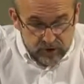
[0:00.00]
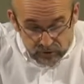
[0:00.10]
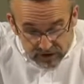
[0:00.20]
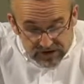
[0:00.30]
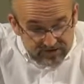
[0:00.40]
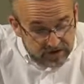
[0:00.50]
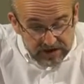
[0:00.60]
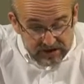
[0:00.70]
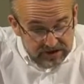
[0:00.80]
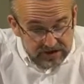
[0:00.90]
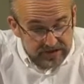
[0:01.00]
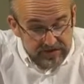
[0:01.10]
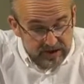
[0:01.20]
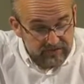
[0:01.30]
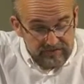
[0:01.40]
Notice very
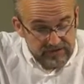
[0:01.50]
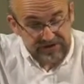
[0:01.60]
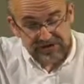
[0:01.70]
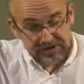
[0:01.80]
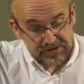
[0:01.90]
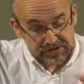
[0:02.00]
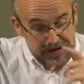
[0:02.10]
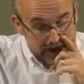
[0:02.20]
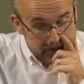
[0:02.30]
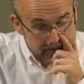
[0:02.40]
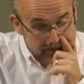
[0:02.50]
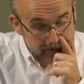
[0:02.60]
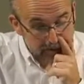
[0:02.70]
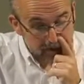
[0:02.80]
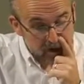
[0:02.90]
clearly the emphasis in the
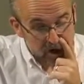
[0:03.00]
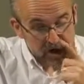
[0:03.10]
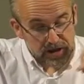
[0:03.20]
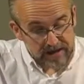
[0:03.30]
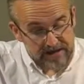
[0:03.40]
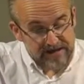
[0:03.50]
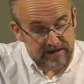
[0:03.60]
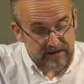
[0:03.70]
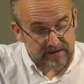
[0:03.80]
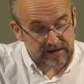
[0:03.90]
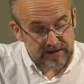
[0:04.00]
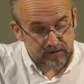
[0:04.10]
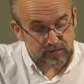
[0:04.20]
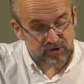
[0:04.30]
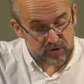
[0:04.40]
text. He
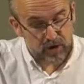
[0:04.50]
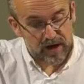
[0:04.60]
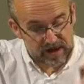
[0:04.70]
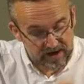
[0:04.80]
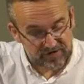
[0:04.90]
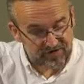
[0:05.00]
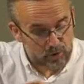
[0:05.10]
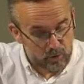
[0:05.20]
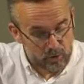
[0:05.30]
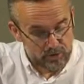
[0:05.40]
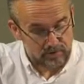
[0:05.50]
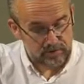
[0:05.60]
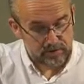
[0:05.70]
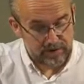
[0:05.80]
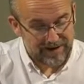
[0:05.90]
came to his own,
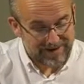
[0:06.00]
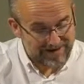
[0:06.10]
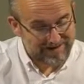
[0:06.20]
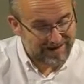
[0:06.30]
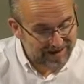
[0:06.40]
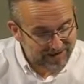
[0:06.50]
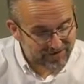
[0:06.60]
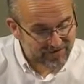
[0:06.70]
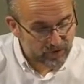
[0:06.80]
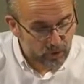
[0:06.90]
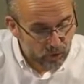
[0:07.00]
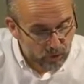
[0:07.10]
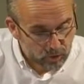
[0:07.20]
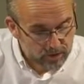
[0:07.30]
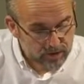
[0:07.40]
and his
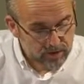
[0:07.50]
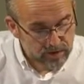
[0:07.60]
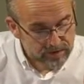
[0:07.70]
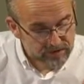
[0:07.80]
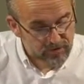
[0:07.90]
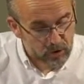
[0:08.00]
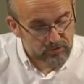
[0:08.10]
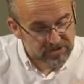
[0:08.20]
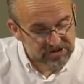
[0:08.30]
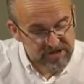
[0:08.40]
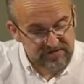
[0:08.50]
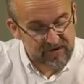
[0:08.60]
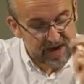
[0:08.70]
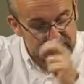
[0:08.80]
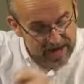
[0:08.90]
own did not
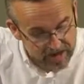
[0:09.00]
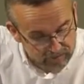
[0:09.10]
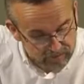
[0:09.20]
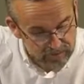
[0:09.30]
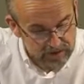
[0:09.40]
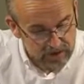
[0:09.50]
receive him.